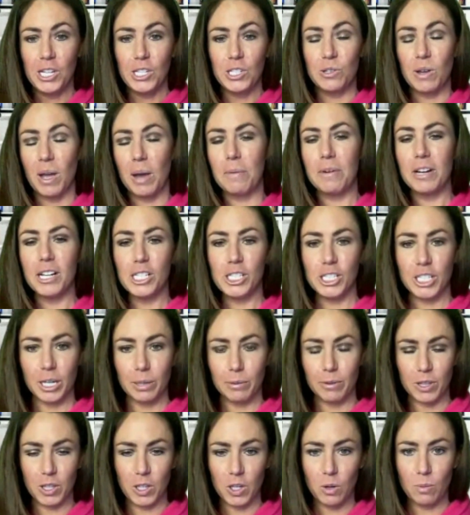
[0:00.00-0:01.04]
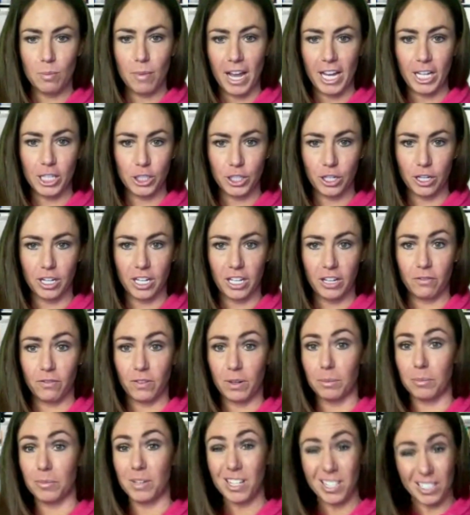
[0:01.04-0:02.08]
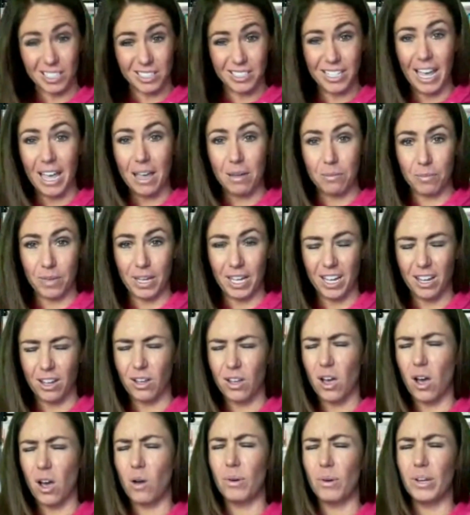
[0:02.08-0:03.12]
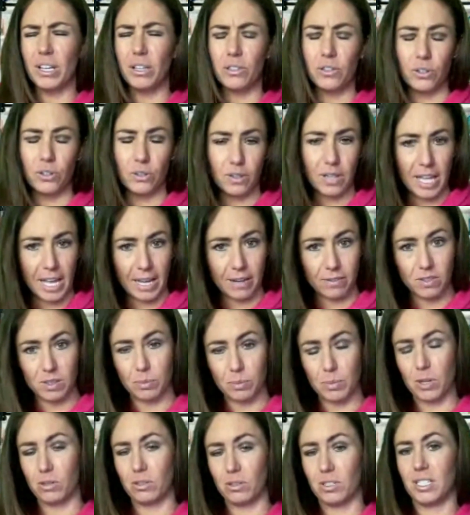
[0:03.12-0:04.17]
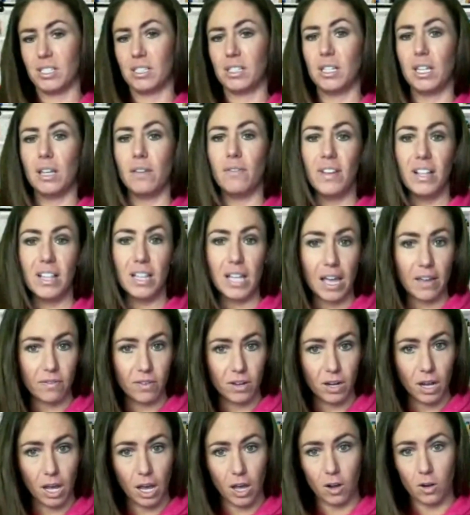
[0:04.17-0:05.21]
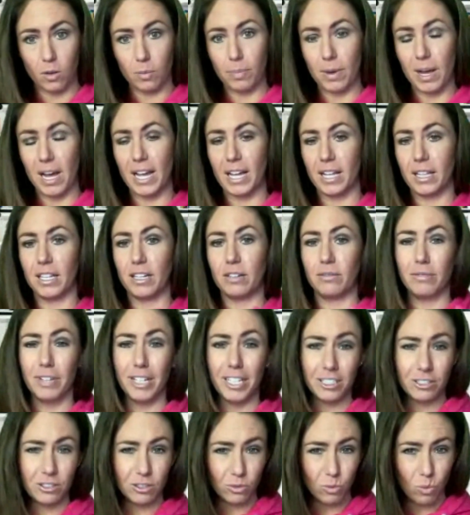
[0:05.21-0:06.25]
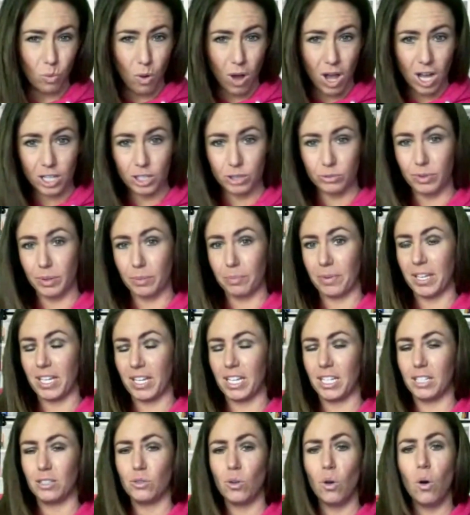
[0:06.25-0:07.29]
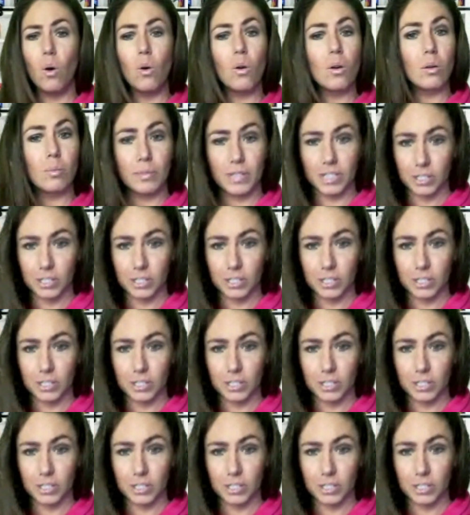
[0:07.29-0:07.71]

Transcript: So, I want to share with you my journey from contentment, going through life's motions, living life in autopilot, rinse, wash, repeat, total